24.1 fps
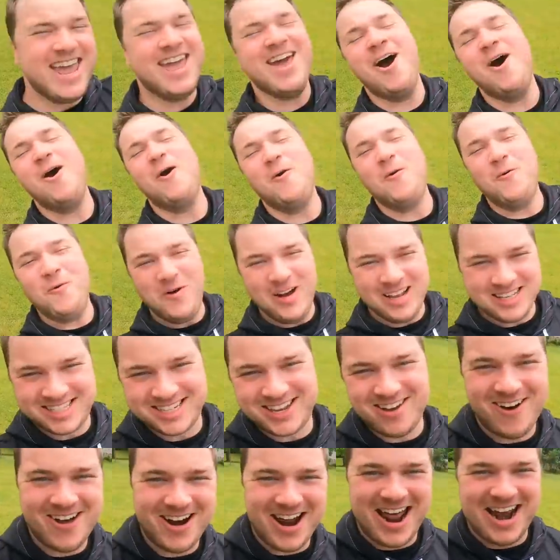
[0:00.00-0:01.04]
yo, what's
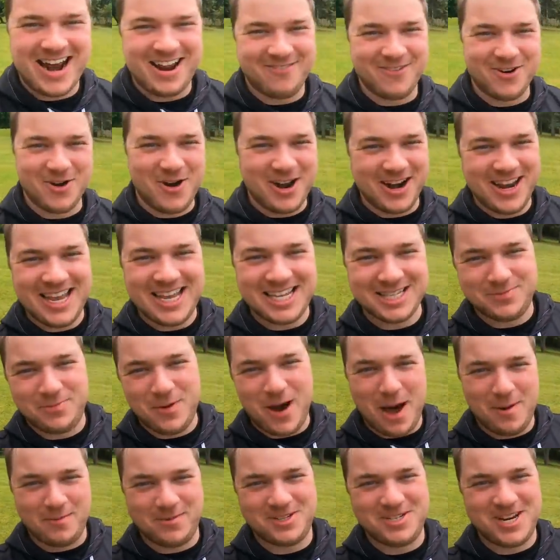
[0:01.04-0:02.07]
going on, everyone? It's
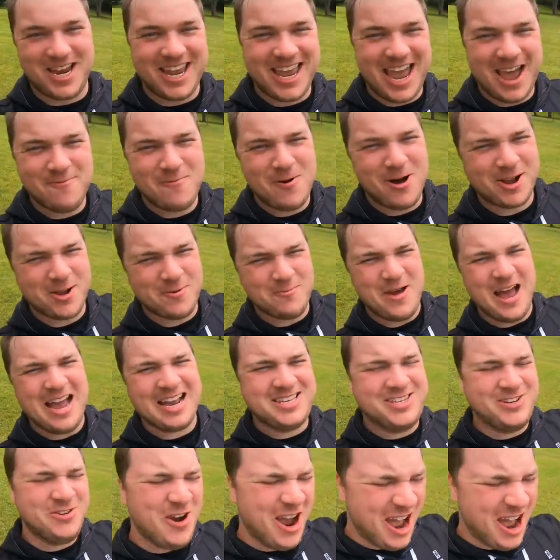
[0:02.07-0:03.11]
Papa Jake, and welcome back to